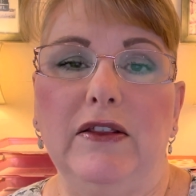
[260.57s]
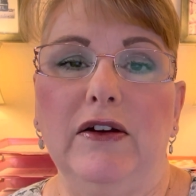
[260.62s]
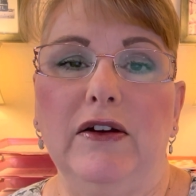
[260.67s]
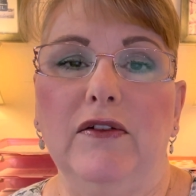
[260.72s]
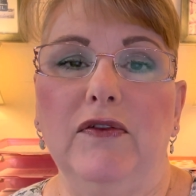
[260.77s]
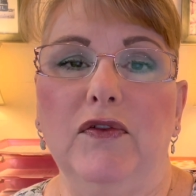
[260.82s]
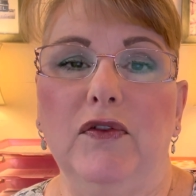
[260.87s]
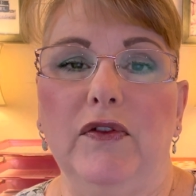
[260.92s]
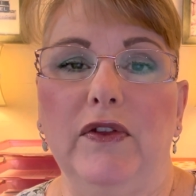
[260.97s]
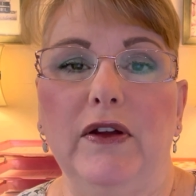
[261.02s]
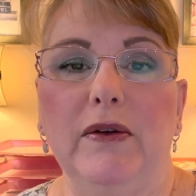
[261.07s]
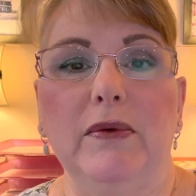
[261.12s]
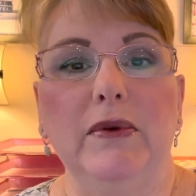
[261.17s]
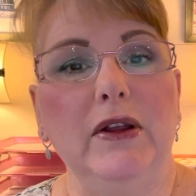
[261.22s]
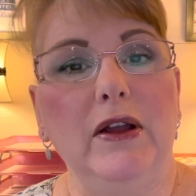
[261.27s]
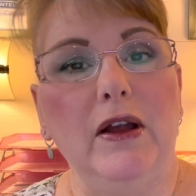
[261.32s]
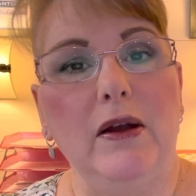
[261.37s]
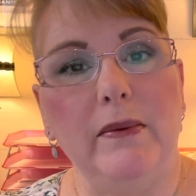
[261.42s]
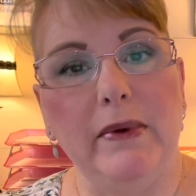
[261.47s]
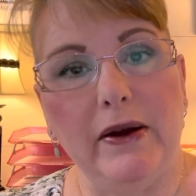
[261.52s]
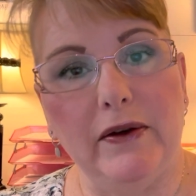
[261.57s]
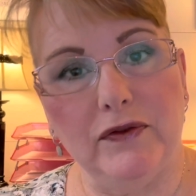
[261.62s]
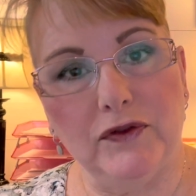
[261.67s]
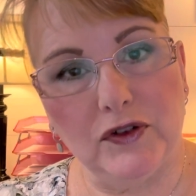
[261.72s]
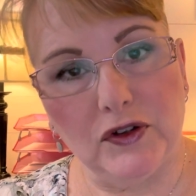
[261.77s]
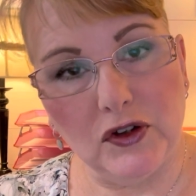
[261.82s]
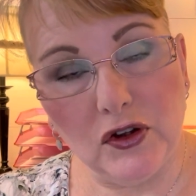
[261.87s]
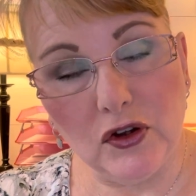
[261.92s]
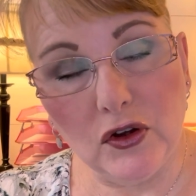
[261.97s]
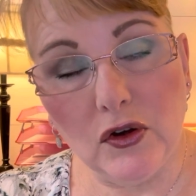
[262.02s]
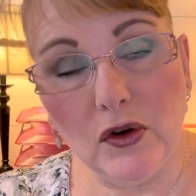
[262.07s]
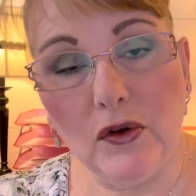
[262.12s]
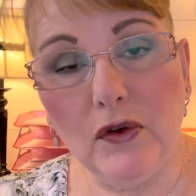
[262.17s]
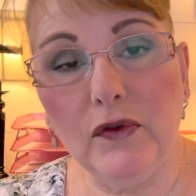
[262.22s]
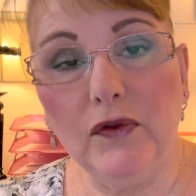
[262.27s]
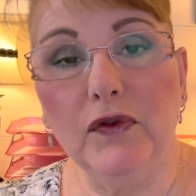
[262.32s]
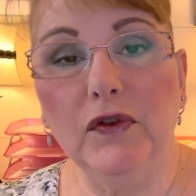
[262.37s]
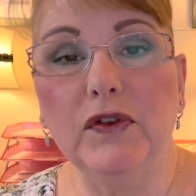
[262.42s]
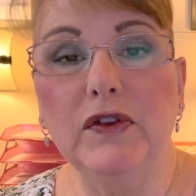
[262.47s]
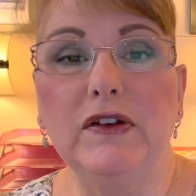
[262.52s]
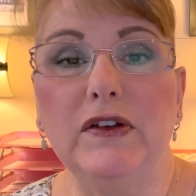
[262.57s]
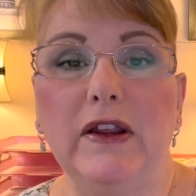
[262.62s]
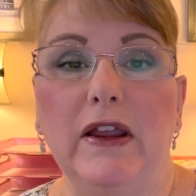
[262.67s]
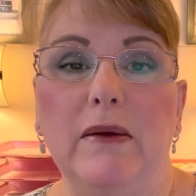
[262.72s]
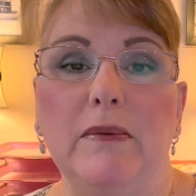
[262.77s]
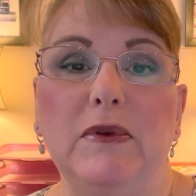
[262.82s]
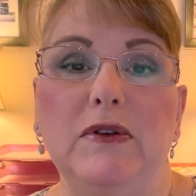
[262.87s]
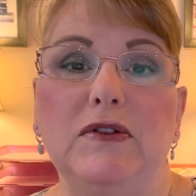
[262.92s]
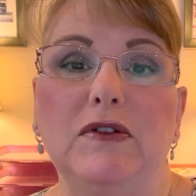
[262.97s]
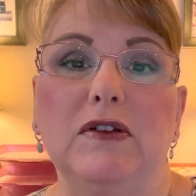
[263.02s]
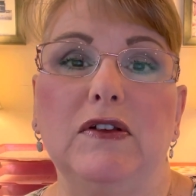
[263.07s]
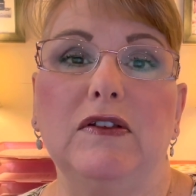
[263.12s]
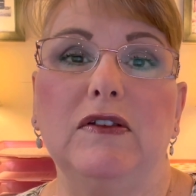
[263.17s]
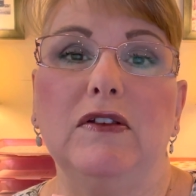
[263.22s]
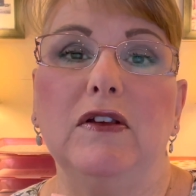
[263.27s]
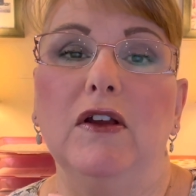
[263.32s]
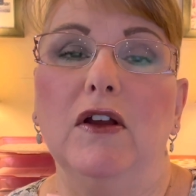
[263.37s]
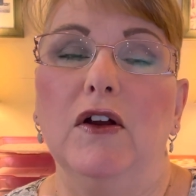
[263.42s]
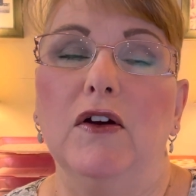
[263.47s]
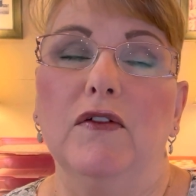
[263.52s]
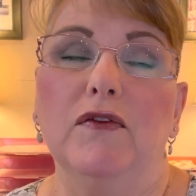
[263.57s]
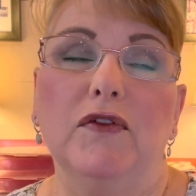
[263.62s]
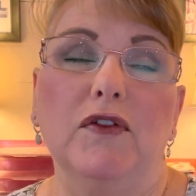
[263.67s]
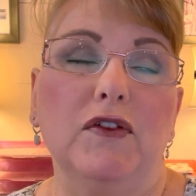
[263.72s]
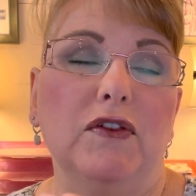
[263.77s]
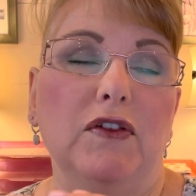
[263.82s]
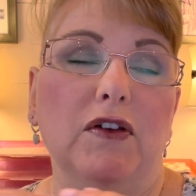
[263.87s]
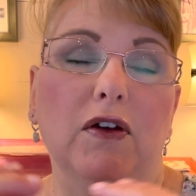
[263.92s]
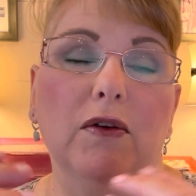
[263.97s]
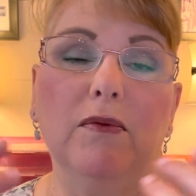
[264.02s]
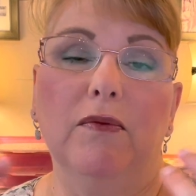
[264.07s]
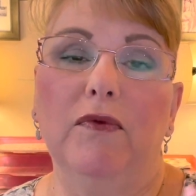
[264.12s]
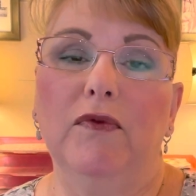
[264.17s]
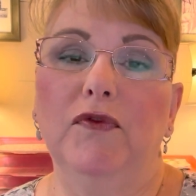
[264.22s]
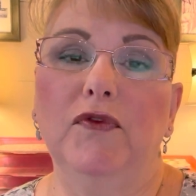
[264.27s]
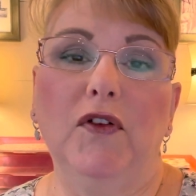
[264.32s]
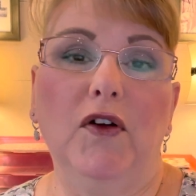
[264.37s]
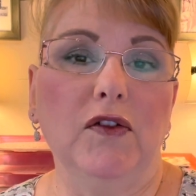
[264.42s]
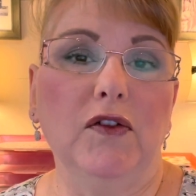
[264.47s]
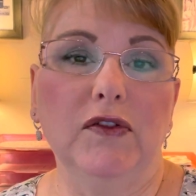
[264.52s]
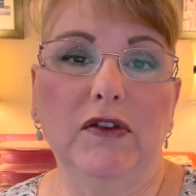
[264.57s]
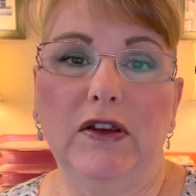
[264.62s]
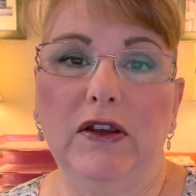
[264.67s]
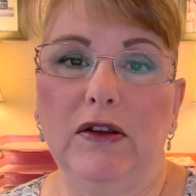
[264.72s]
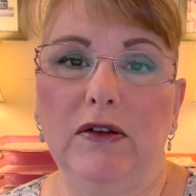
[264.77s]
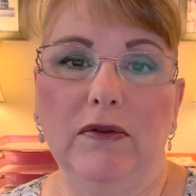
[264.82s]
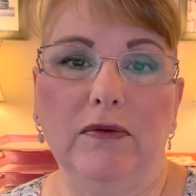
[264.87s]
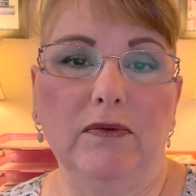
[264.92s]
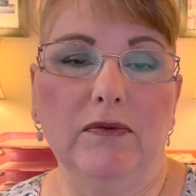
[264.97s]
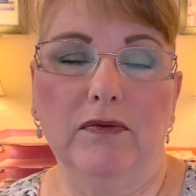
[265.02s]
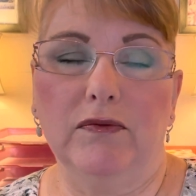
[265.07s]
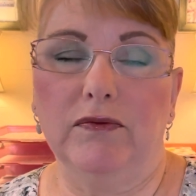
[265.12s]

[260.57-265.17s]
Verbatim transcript: therefore they would come after you for the damages for some faulty